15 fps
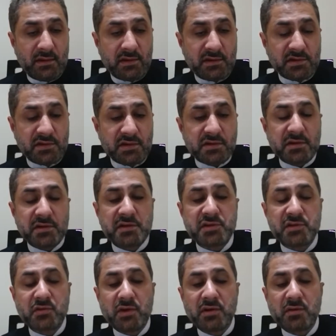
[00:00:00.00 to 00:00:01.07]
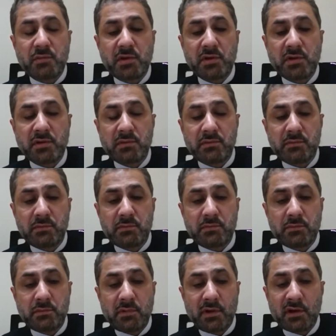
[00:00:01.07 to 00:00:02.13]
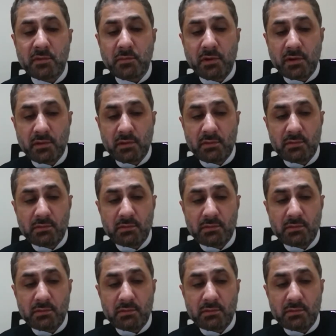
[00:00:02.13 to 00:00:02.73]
She turns to Akbar. Akbar,